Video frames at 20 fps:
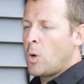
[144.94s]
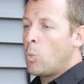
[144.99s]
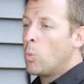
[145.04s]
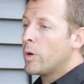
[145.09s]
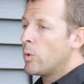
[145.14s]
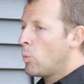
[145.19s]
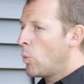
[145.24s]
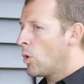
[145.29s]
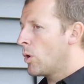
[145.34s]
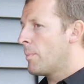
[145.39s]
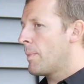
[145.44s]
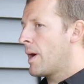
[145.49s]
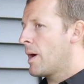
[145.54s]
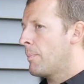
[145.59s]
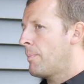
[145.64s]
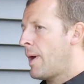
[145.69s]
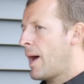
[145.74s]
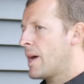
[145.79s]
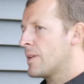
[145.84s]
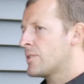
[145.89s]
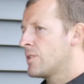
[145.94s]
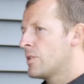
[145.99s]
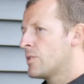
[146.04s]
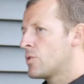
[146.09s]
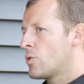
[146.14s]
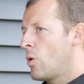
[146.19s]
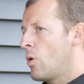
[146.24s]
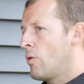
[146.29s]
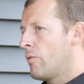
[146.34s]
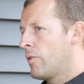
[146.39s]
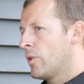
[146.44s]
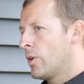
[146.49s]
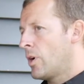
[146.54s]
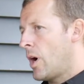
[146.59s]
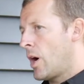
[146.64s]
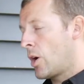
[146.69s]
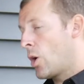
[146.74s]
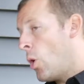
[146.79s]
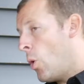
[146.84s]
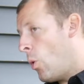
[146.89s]
When warm air passes over
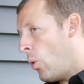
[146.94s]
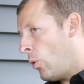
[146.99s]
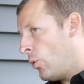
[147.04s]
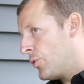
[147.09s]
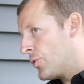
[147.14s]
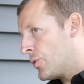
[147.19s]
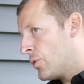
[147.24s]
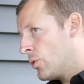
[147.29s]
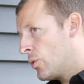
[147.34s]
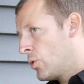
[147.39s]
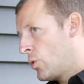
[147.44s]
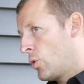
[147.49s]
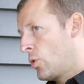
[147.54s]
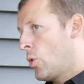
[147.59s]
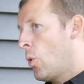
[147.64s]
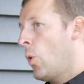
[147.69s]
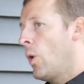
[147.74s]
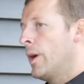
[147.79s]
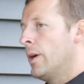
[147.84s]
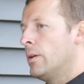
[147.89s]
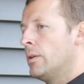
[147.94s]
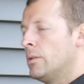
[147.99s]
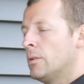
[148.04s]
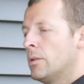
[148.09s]
a cold coil,